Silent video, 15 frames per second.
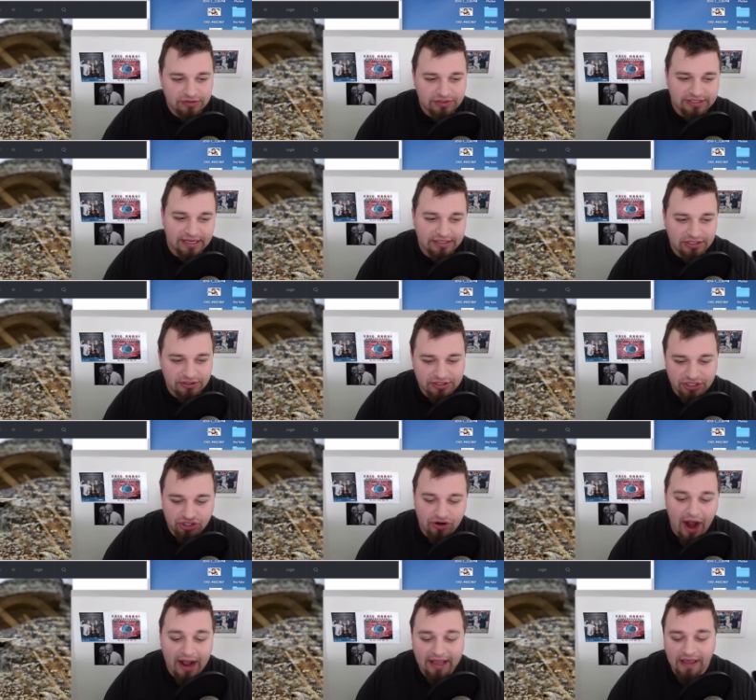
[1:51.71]
sensors and
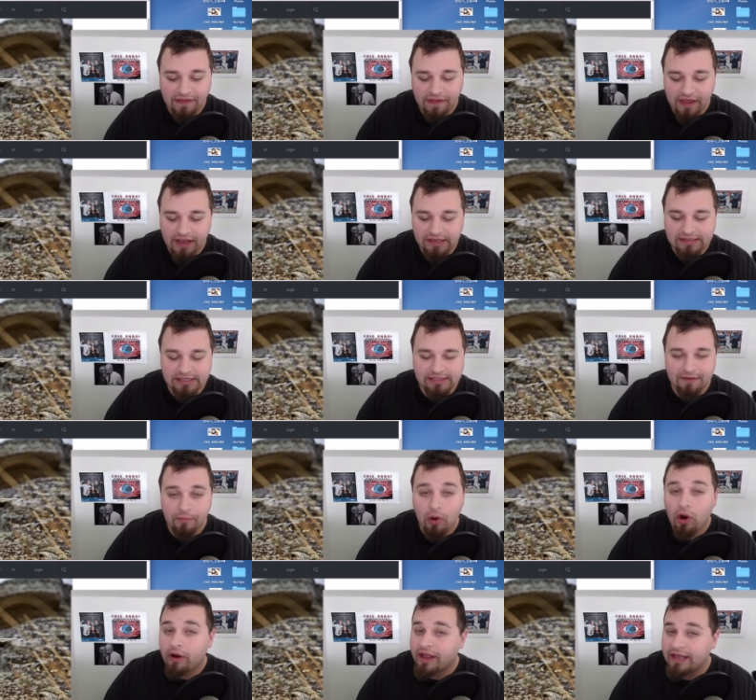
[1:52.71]
tracking things as a
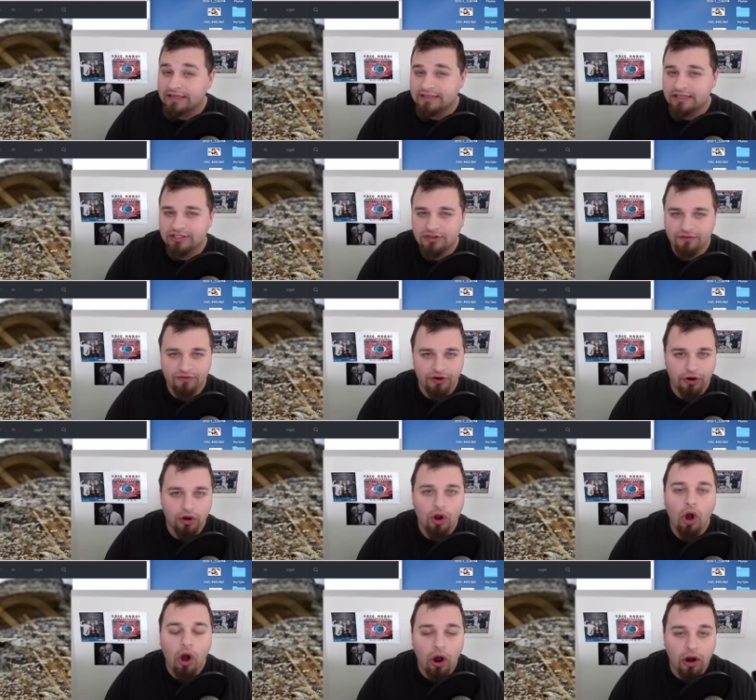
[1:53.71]
parking sensor for your
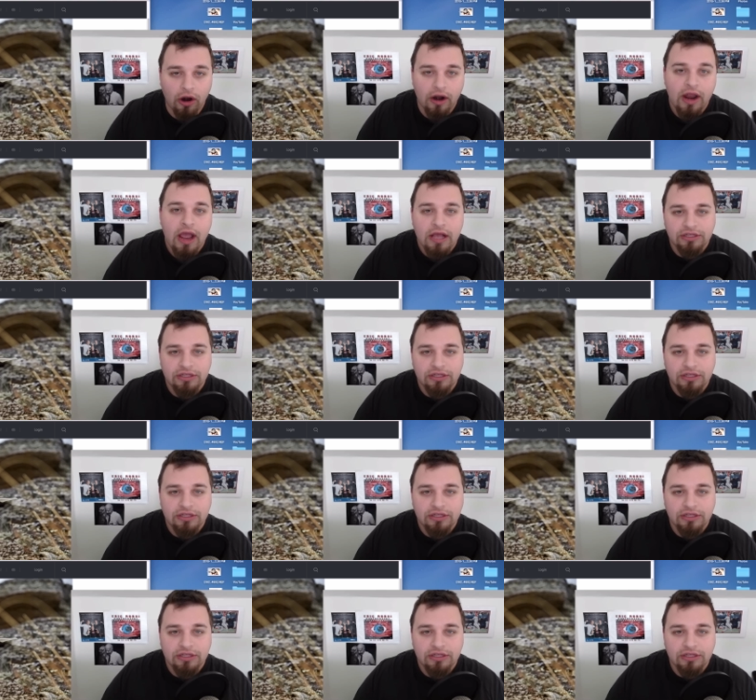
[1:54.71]
car.